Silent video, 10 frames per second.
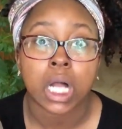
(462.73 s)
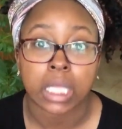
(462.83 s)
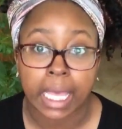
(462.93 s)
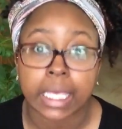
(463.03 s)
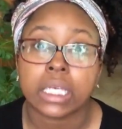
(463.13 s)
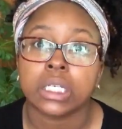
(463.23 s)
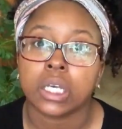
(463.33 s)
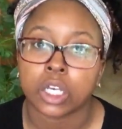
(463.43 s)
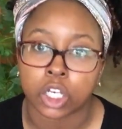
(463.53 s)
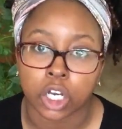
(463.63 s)
like
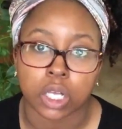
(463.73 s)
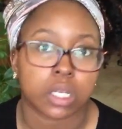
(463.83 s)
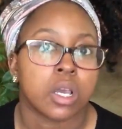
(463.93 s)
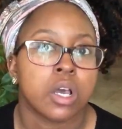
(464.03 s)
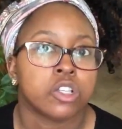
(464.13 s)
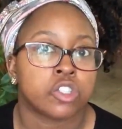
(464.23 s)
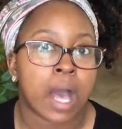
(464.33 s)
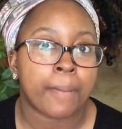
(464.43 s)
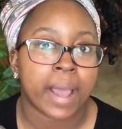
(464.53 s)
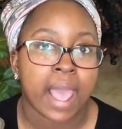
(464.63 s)
good. So
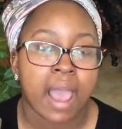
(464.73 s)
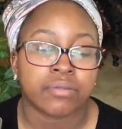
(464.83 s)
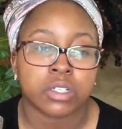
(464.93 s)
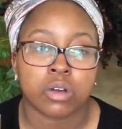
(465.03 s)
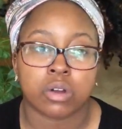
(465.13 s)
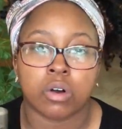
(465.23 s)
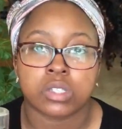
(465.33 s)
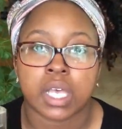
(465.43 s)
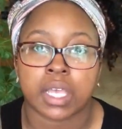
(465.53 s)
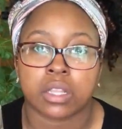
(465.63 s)
I might have to go to
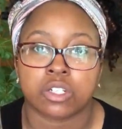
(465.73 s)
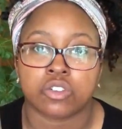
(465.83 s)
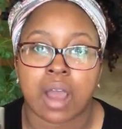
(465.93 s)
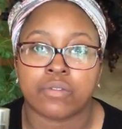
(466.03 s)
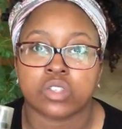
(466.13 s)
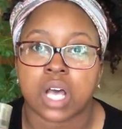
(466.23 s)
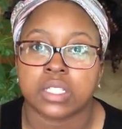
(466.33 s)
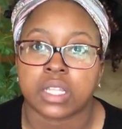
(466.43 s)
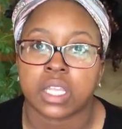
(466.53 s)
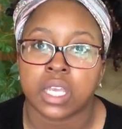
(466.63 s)
Ulta and get the travel
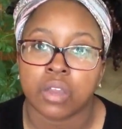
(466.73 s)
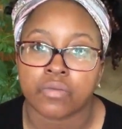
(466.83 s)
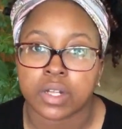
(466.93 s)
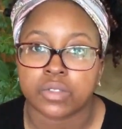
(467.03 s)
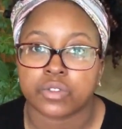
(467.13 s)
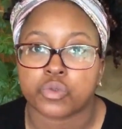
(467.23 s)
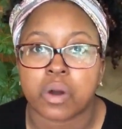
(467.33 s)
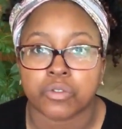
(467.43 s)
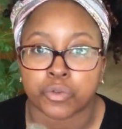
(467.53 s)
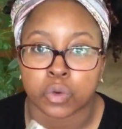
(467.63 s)
size. I think it runs for
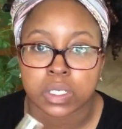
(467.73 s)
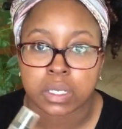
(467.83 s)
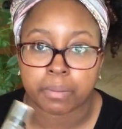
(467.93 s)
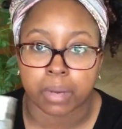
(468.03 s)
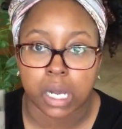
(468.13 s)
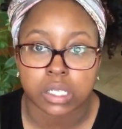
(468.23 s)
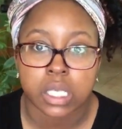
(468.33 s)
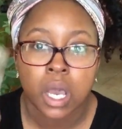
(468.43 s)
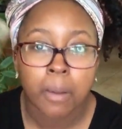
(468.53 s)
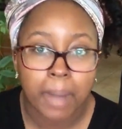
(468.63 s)
12 or 14
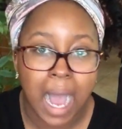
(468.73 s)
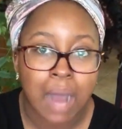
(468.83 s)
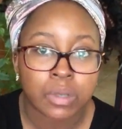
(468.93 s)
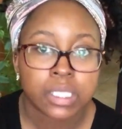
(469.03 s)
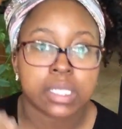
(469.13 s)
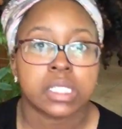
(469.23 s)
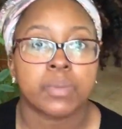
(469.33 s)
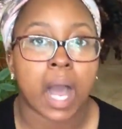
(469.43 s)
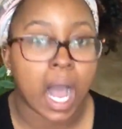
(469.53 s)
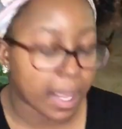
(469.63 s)
bucks, but I will sit this
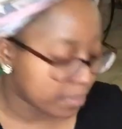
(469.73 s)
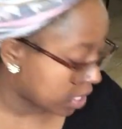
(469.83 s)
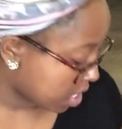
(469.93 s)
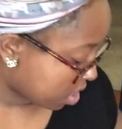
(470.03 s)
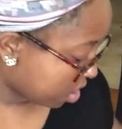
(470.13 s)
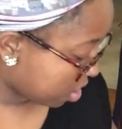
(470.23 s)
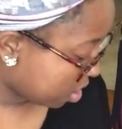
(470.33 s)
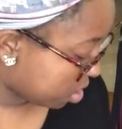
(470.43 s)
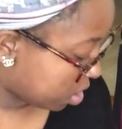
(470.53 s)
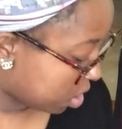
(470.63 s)
behind me
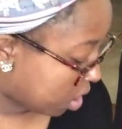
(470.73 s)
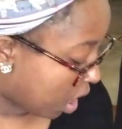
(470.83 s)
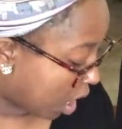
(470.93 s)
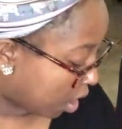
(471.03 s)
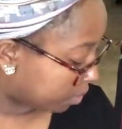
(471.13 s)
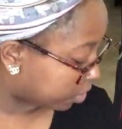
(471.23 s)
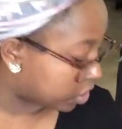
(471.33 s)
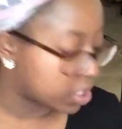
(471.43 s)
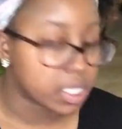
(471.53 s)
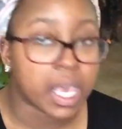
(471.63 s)
um,
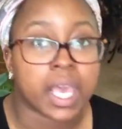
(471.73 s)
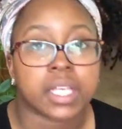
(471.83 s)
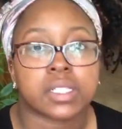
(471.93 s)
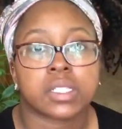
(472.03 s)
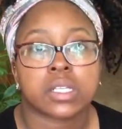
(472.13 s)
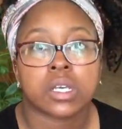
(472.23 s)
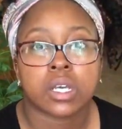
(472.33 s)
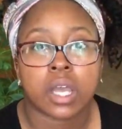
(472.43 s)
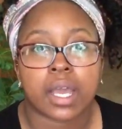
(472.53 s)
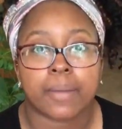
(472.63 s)
just in case
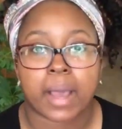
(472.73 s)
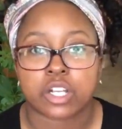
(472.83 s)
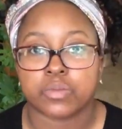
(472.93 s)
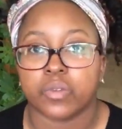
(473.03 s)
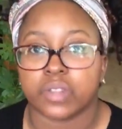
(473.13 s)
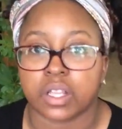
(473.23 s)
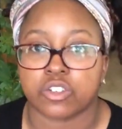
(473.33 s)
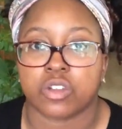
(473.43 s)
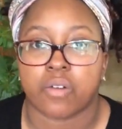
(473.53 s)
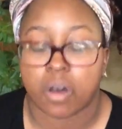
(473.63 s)
and I'm actually moving
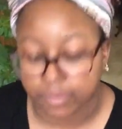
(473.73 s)
other stuff